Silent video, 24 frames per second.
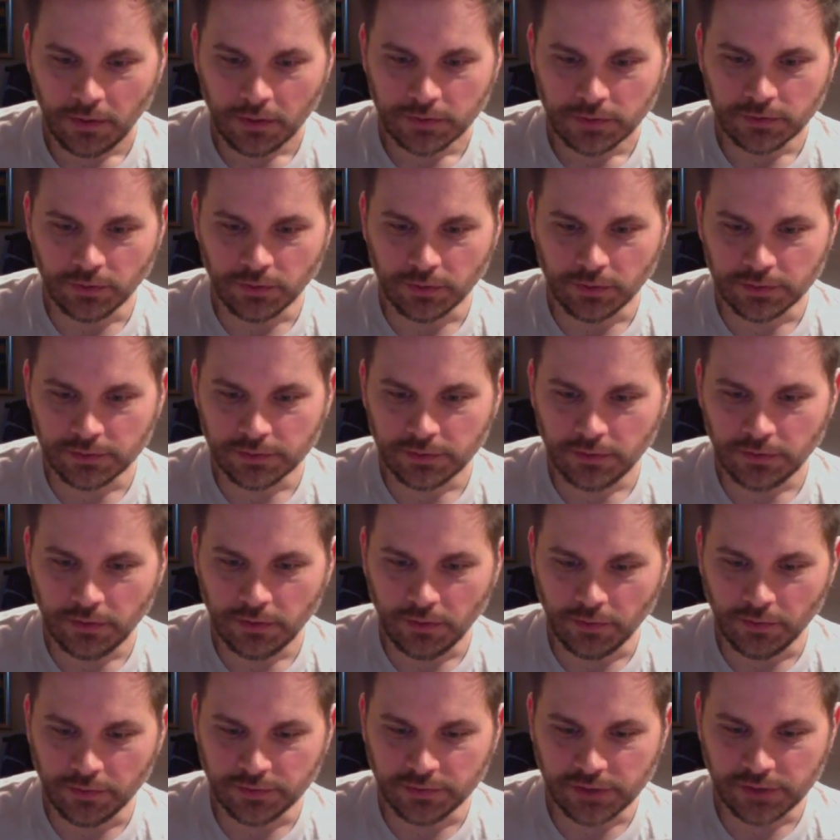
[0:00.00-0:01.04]
So there's, you
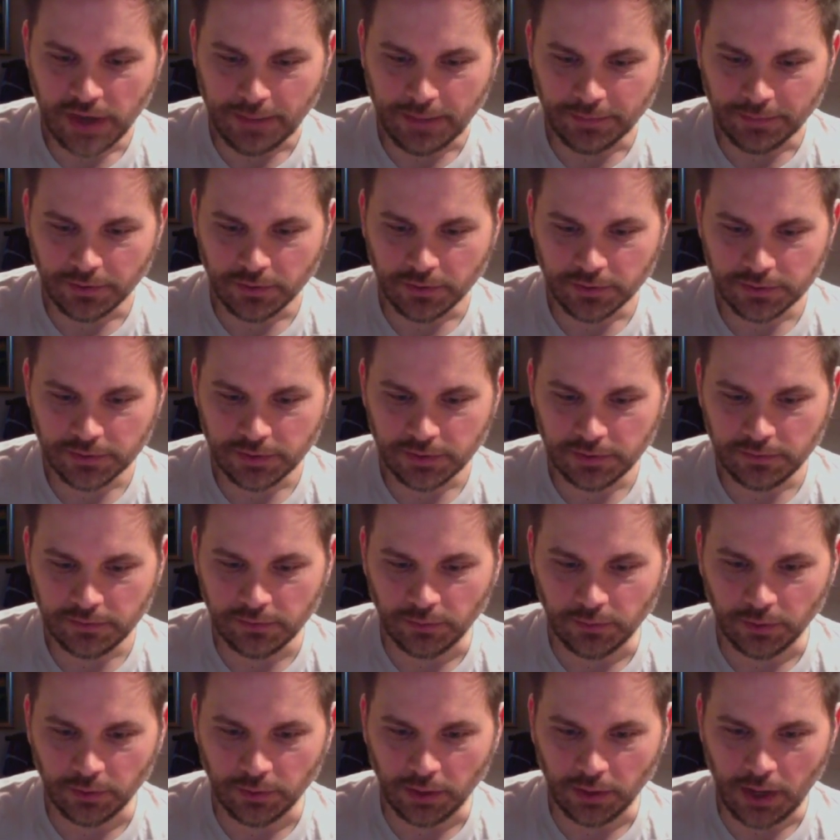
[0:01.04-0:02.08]
know, this chapter goes
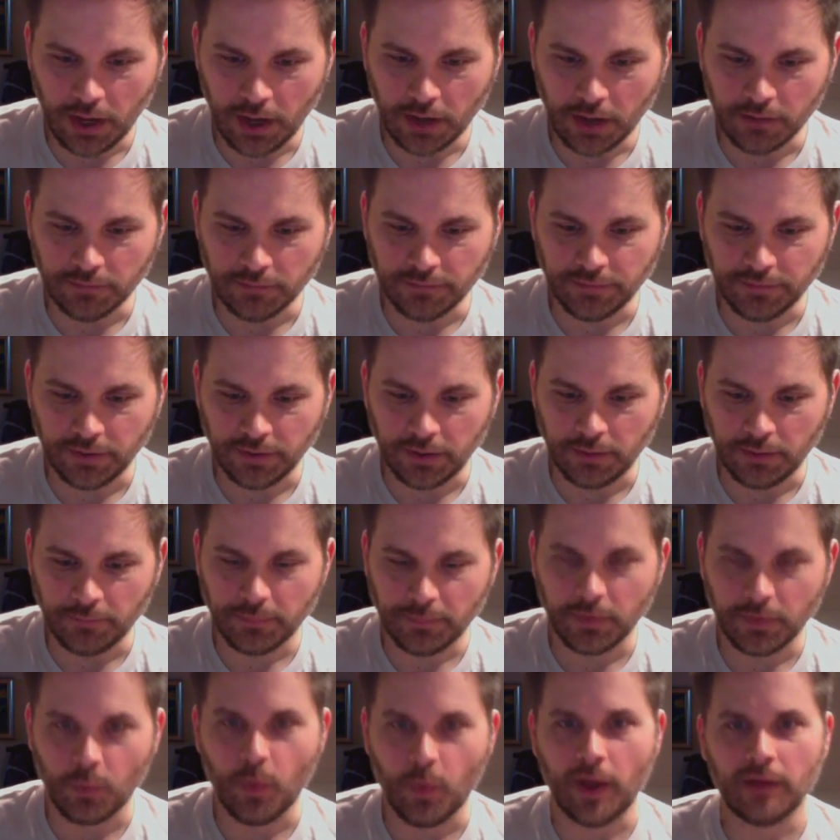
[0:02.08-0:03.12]
into a lot of uh,
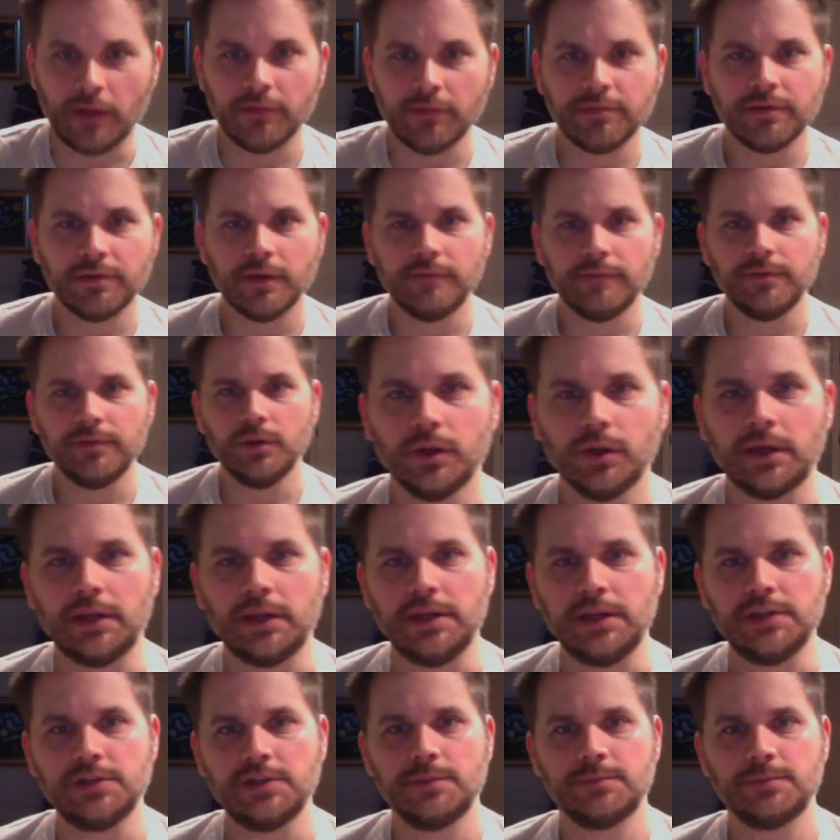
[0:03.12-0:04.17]
the wealth. If you at
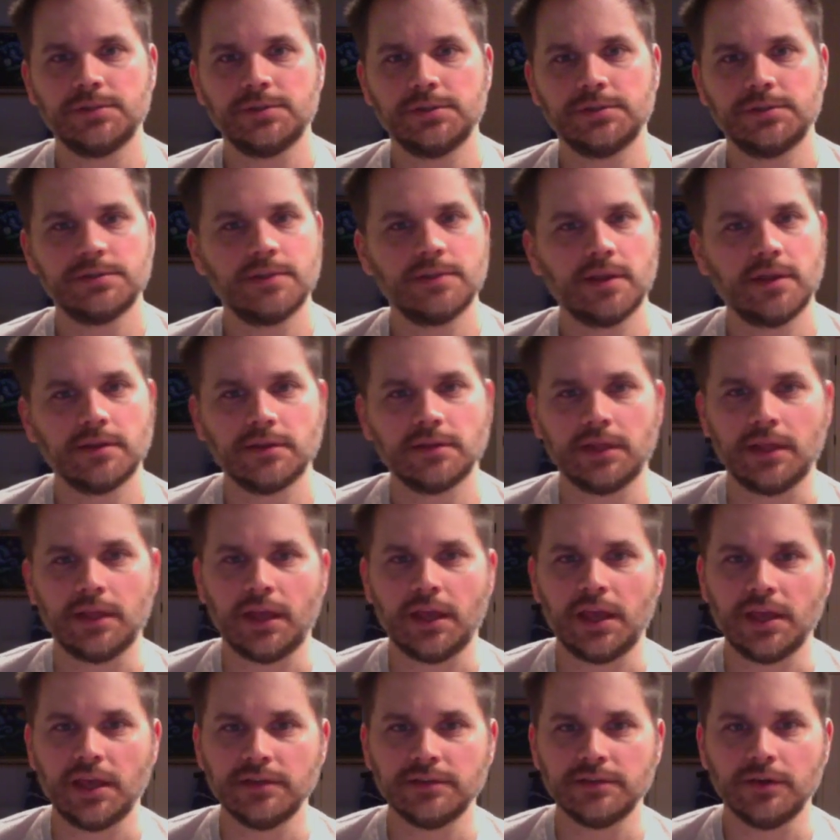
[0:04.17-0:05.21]
Egyptians and things like that, the
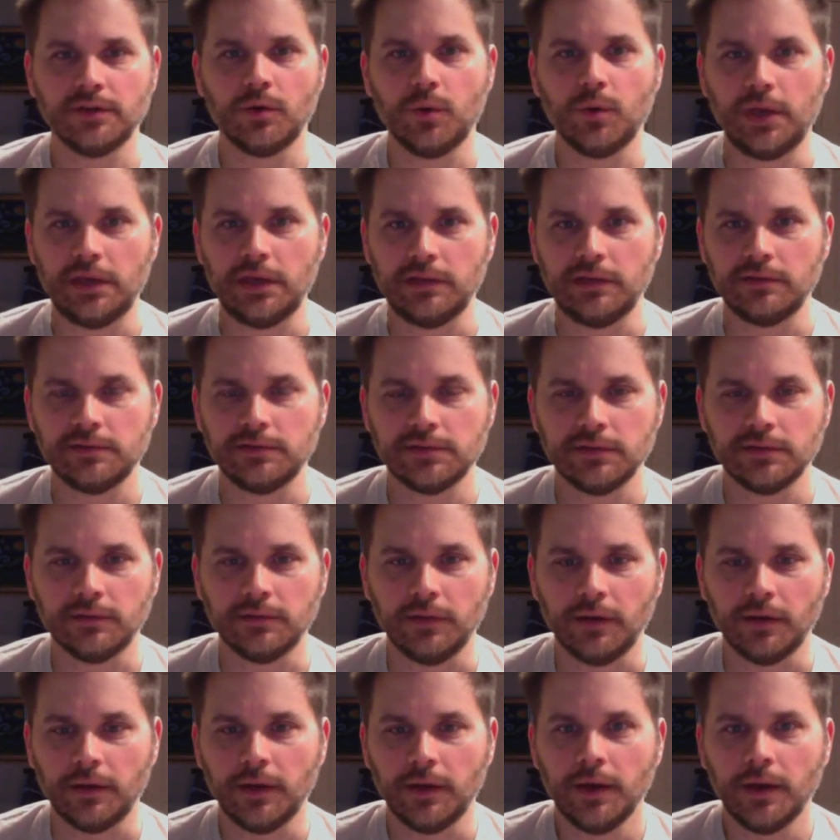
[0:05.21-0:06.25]
kings and queens and
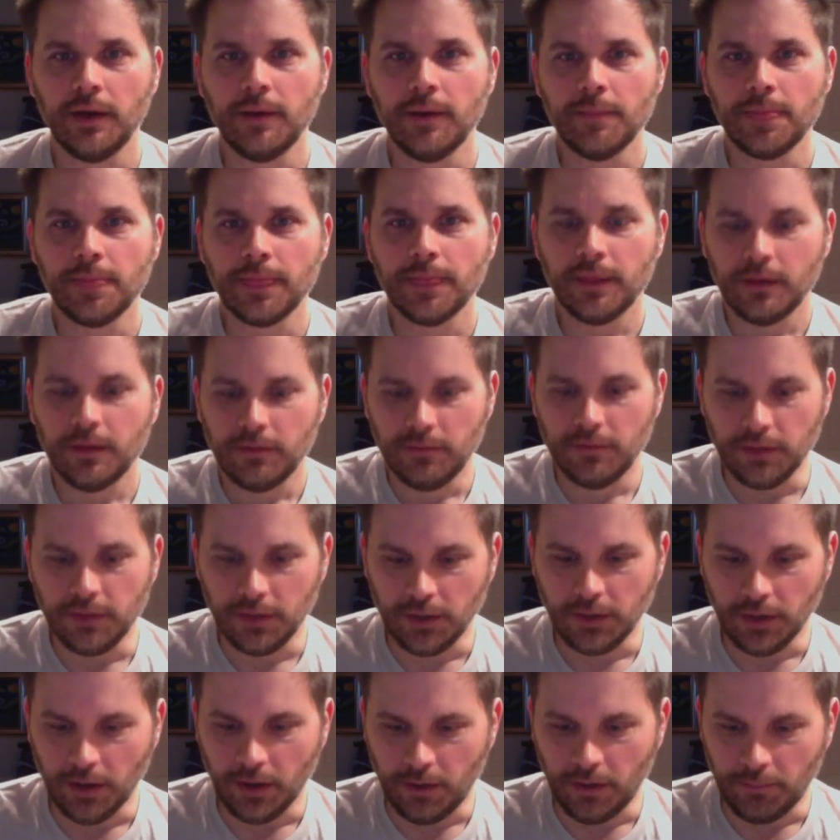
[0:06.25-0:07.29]
the,
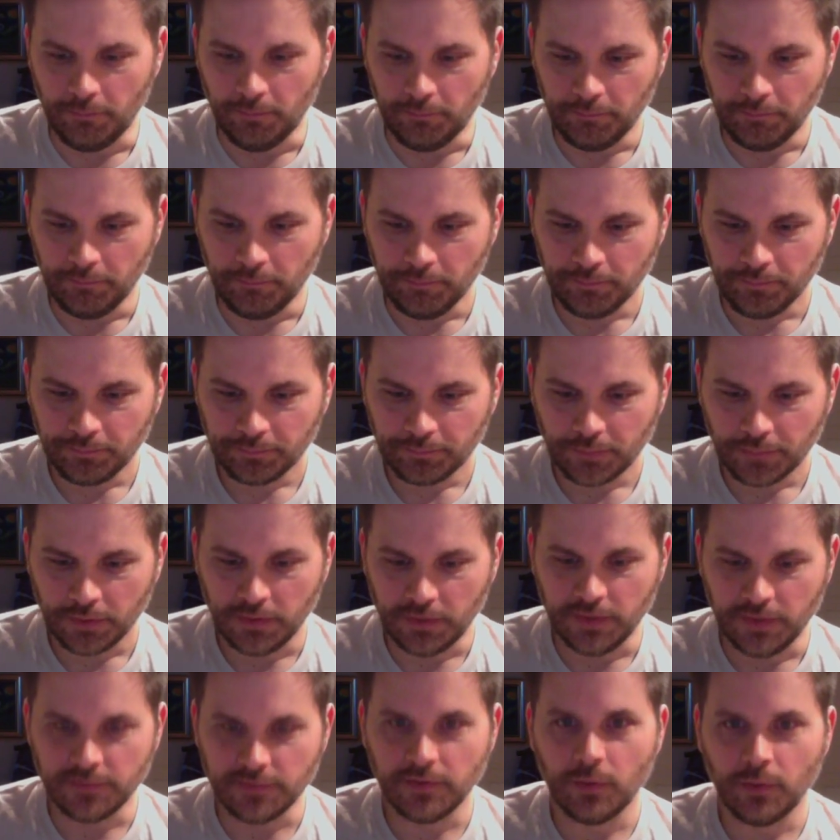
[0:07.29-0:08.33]
the um,
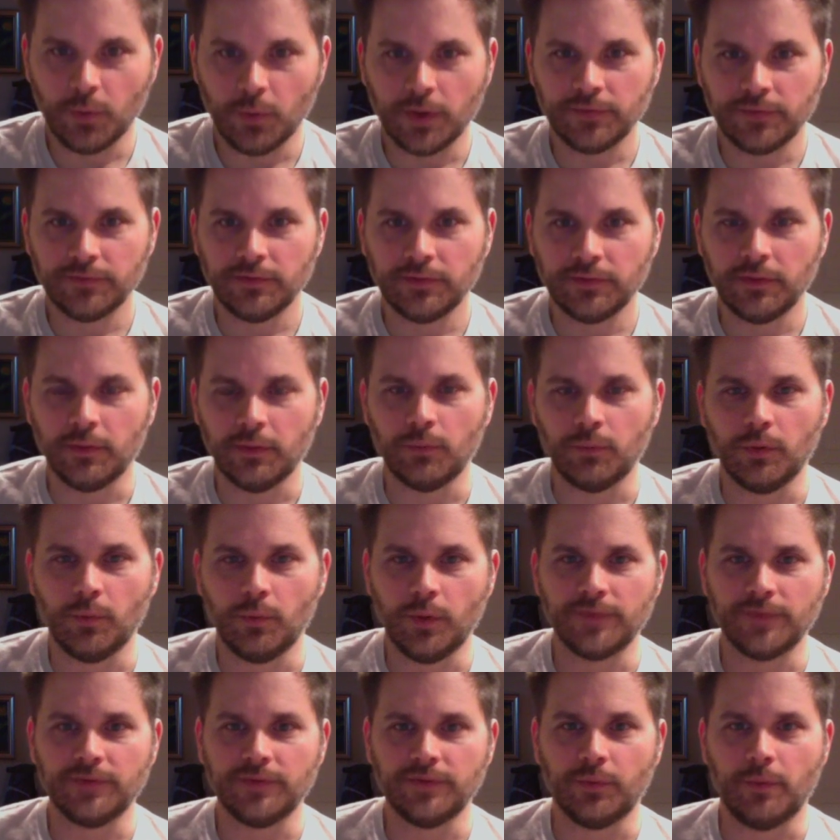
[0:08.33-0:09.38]
these are the ones, the, the
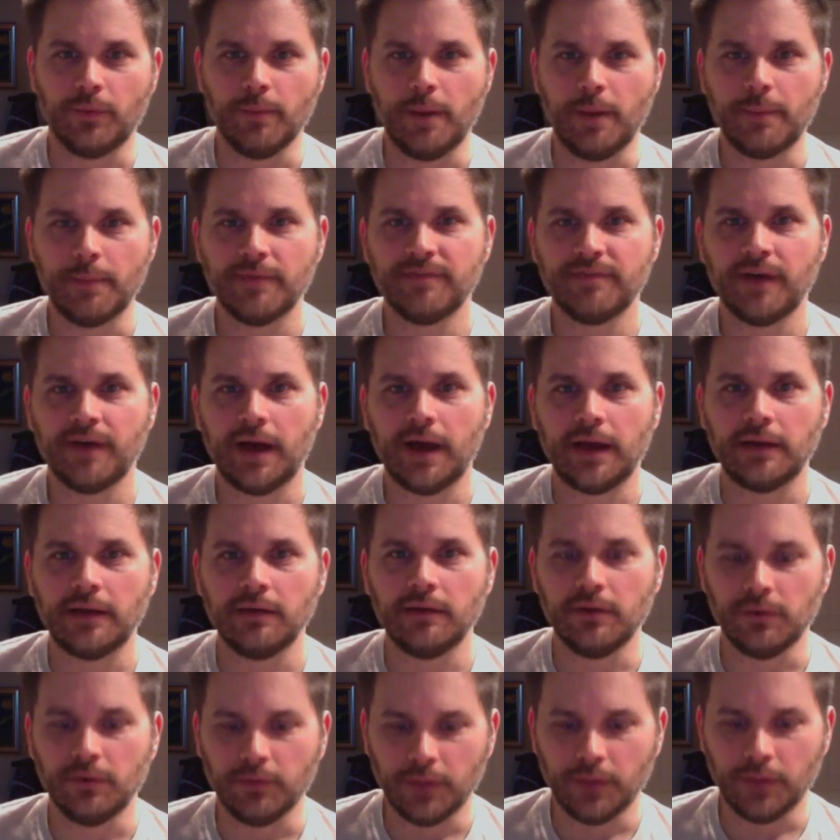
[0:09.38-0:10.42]
ones that were mummified. You
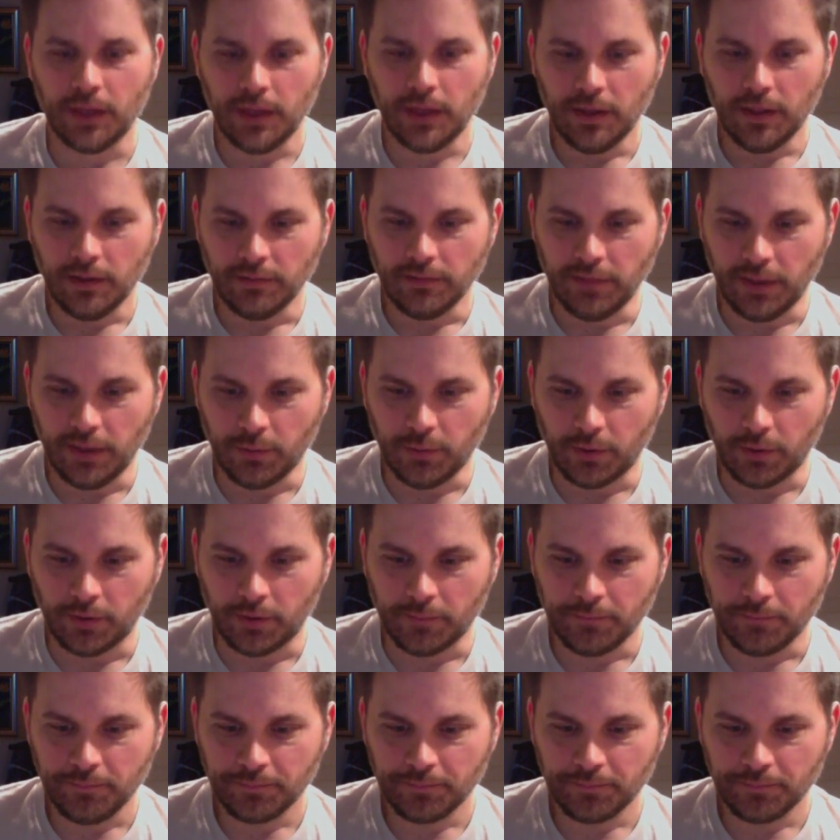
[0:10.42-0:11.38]
know, they were,